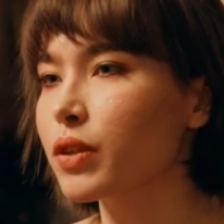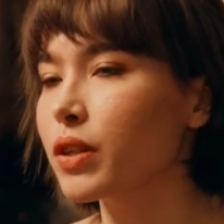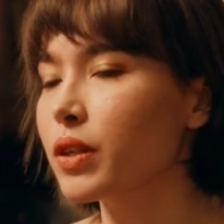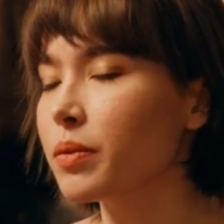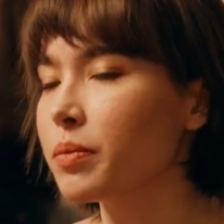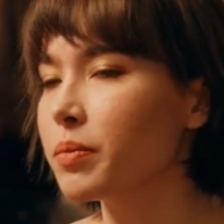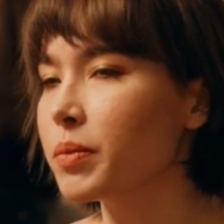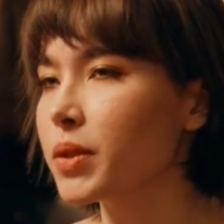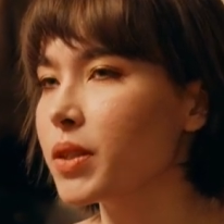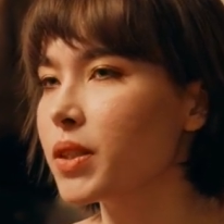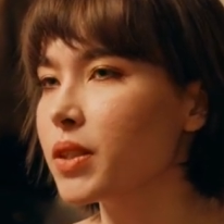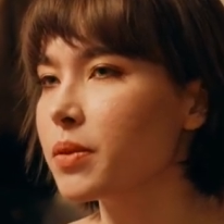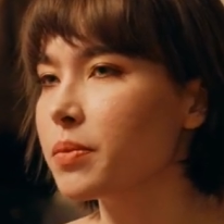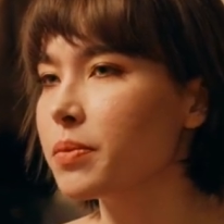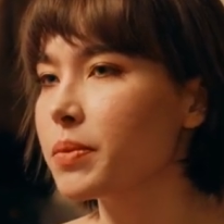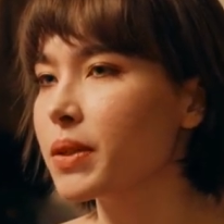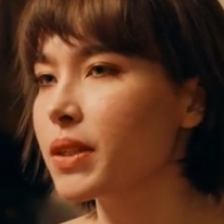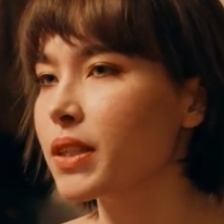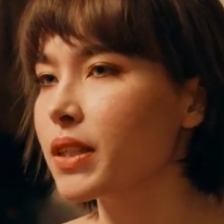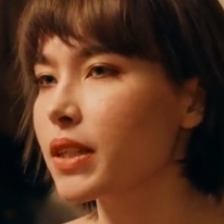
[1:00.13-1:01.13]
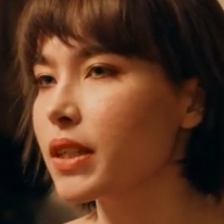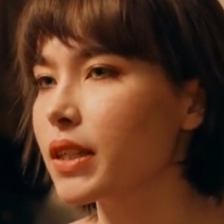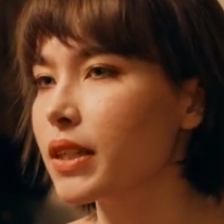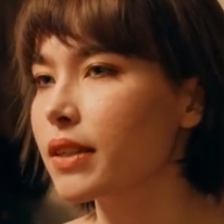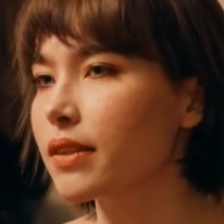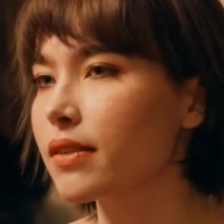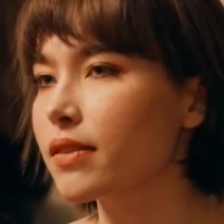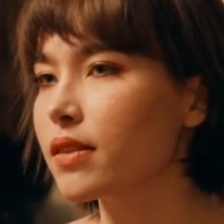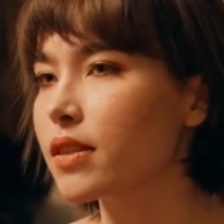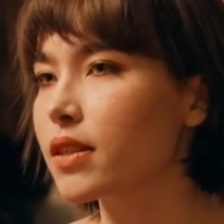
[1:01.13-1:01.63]
Nothing is erotic
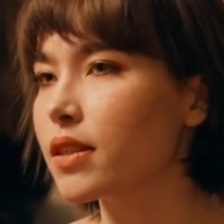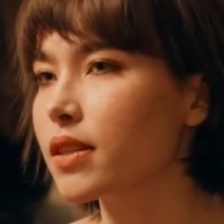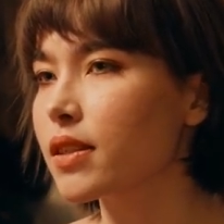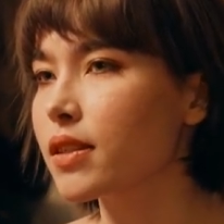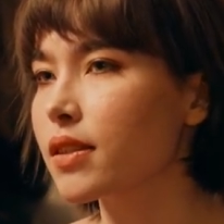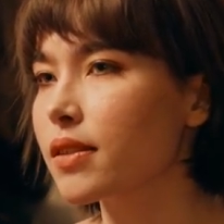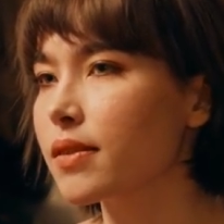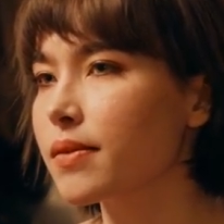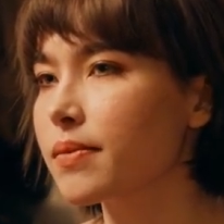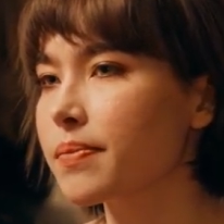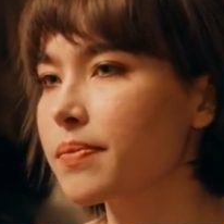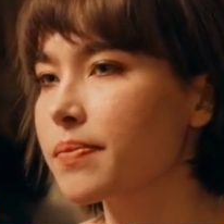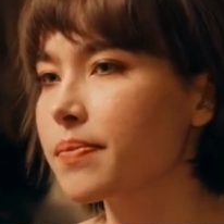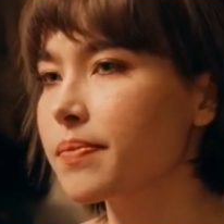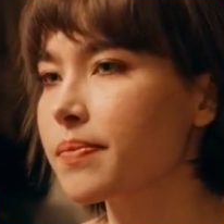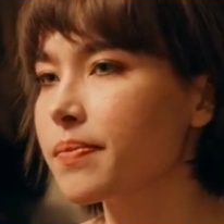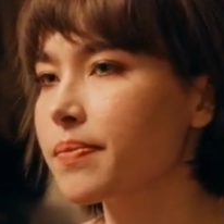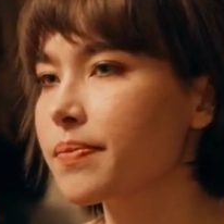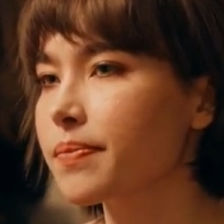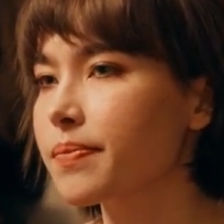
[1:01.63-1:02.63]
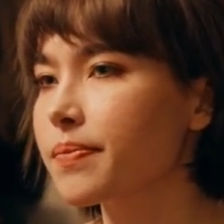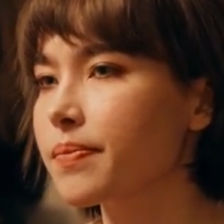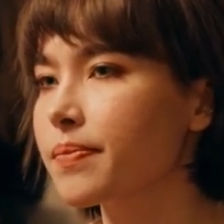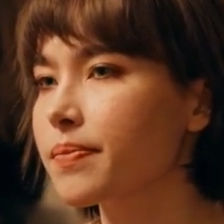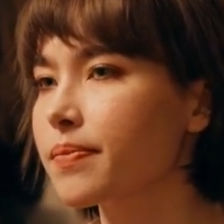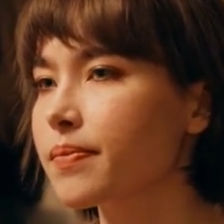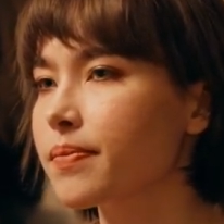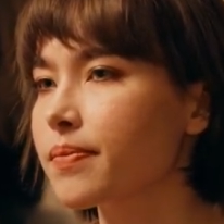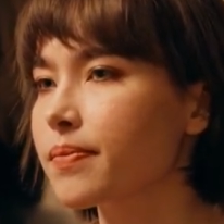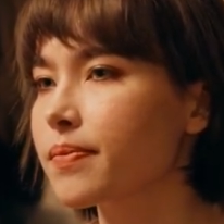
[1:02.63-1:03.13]
that isn't also, with the wrong
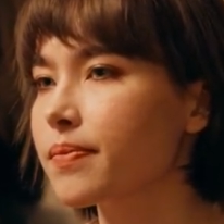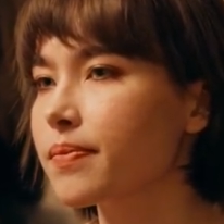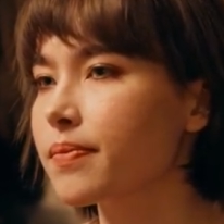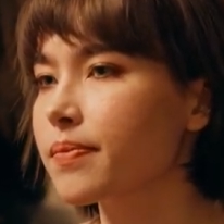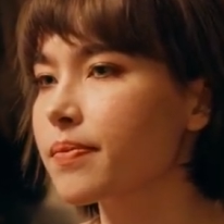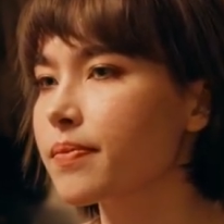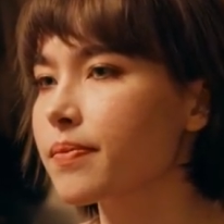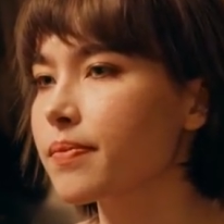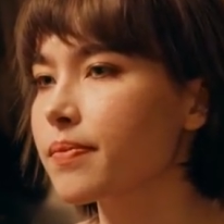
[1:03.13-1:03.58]
person,